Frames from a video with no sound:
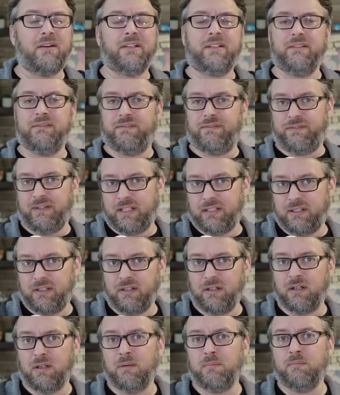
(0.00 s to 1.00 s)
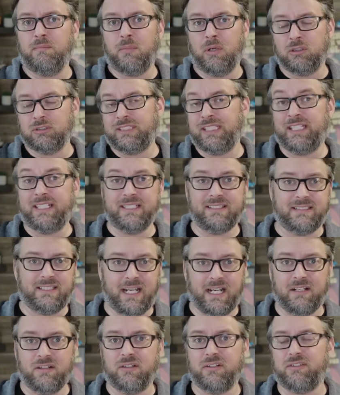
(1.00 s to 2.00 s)
to configure
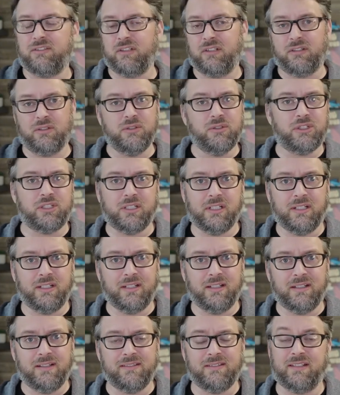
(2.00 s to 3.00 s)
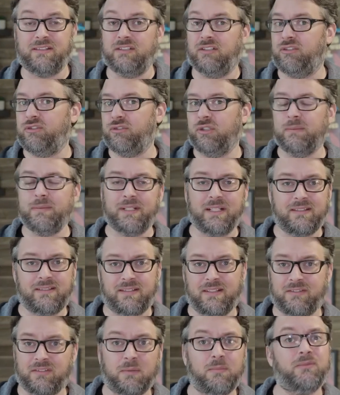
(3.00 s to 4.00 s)
multi-container solutions and distributed
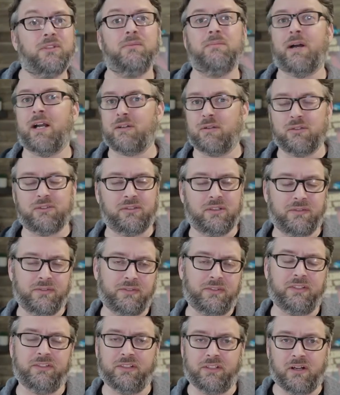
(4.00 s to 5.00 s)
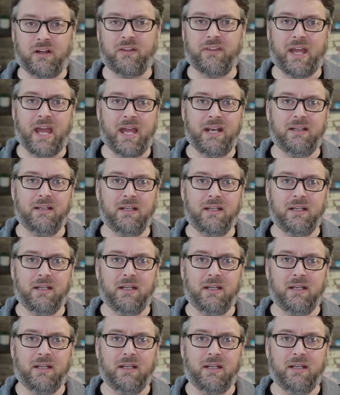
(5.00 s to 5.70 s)
systems and microservices and all that.